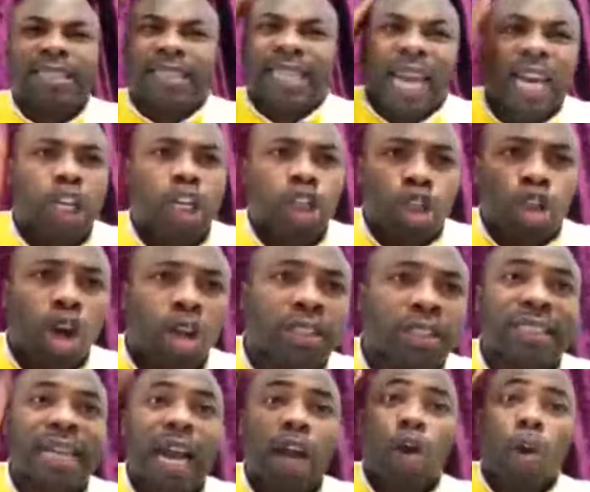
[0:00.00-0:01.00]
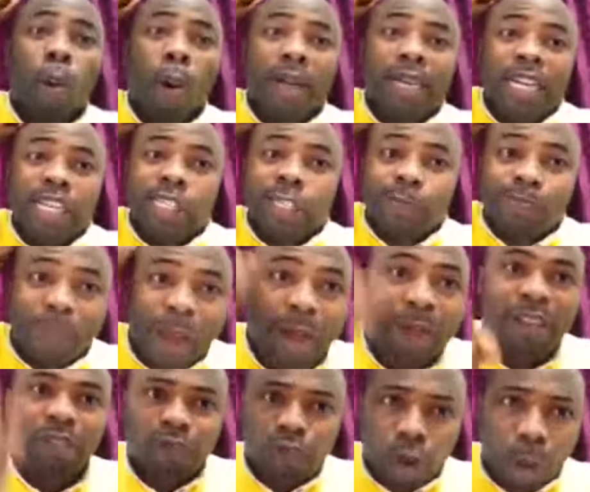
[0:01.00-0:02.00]
take not thy Holy
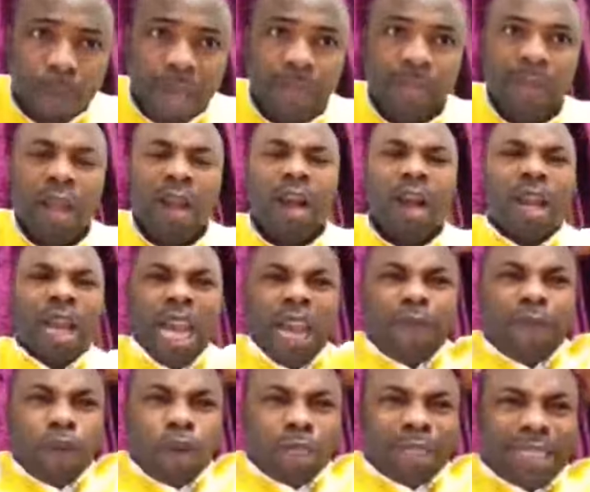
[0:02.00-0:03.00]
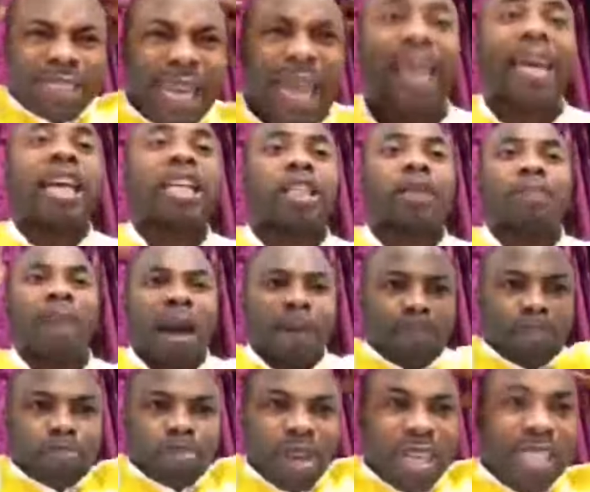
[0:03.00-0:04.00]
Spirit from me. If you take it, my
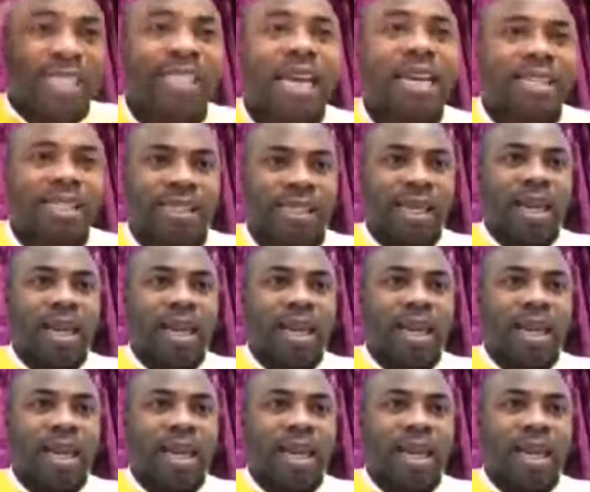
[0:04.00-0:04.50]
presence,